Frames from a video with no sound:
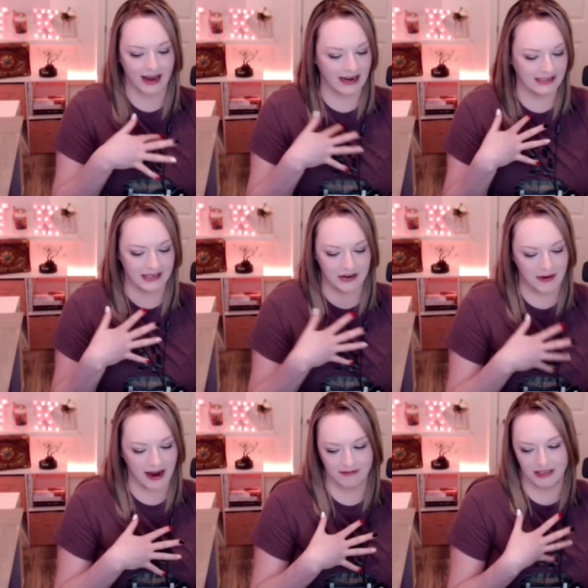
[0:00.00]
guys and
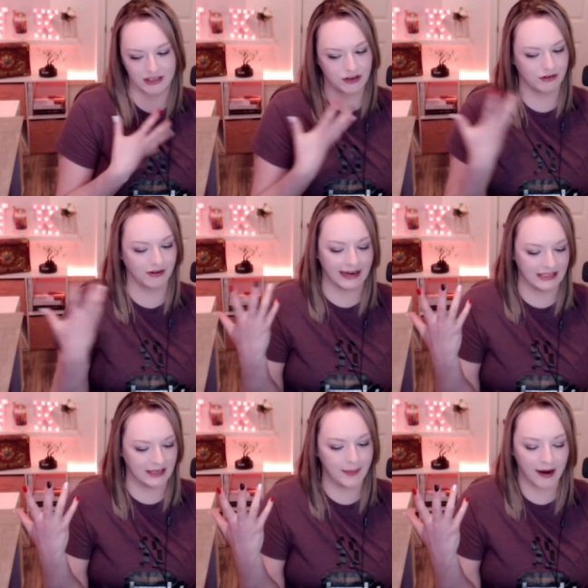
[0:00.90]
you have these
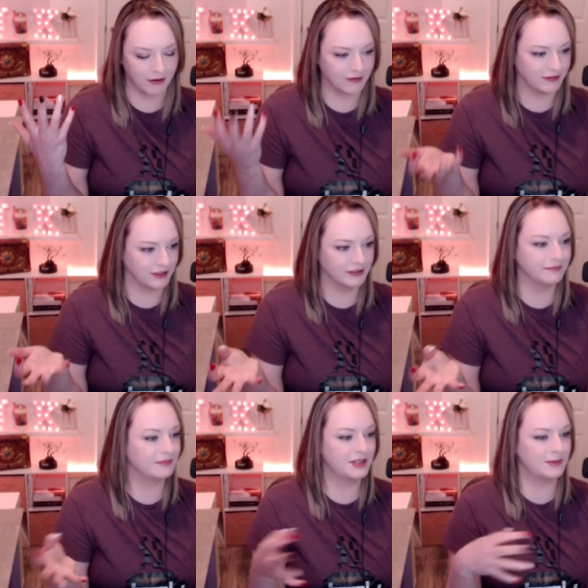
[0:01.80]
crazy
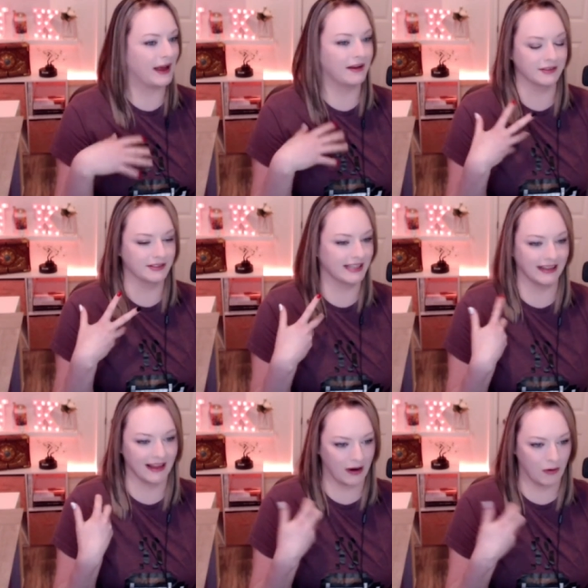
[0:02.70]
powerful spells
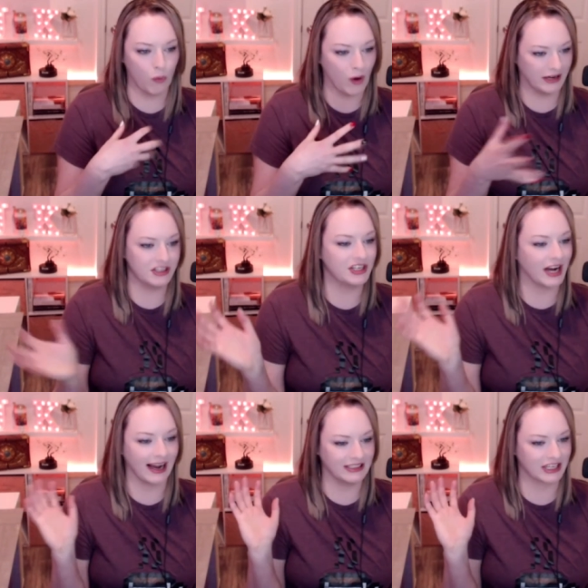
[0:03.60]
that like
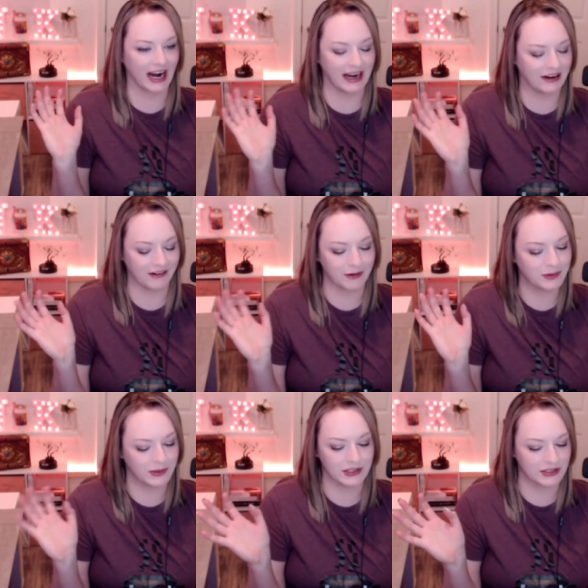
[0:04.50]
one-shot giant
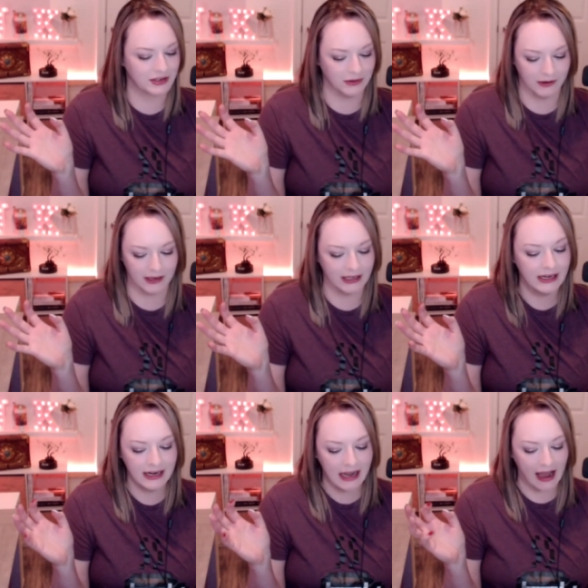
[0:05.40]
groups, which is cool.
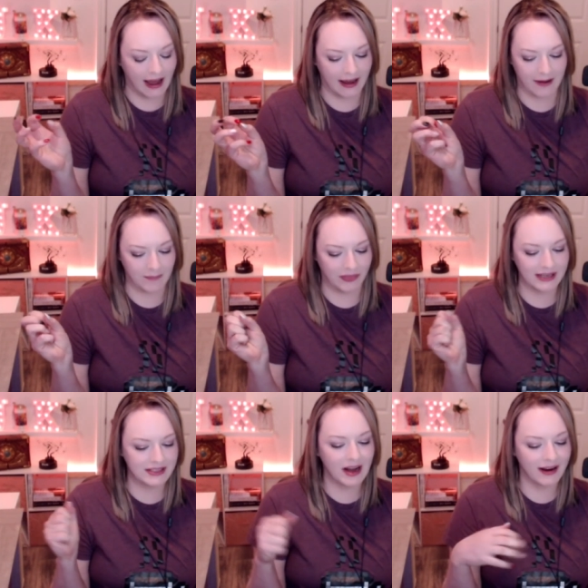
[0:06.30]
Um
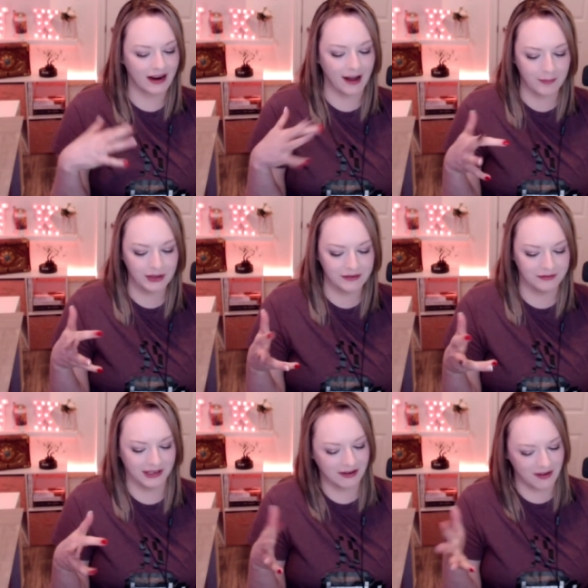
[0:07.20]
it's got a couple
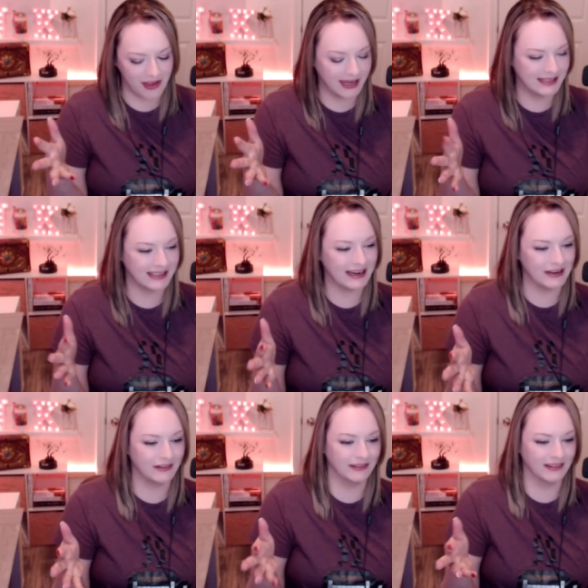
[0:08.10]
of little things that I
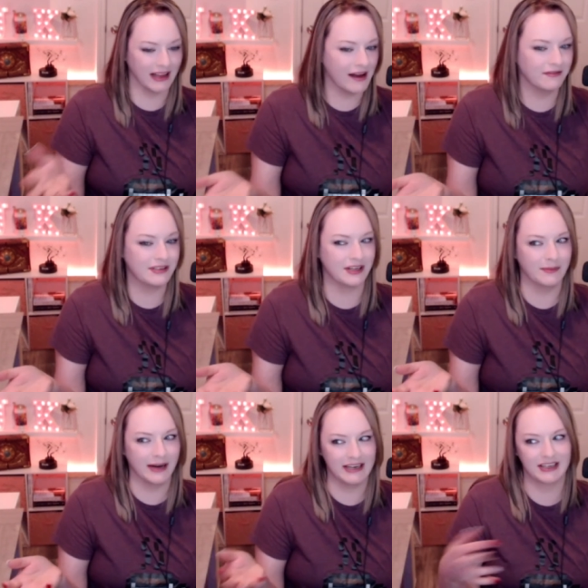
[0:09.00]
don't love
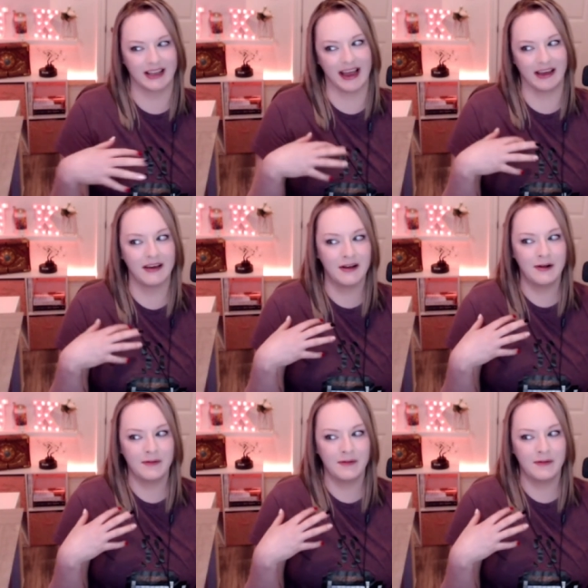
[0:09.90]
so much like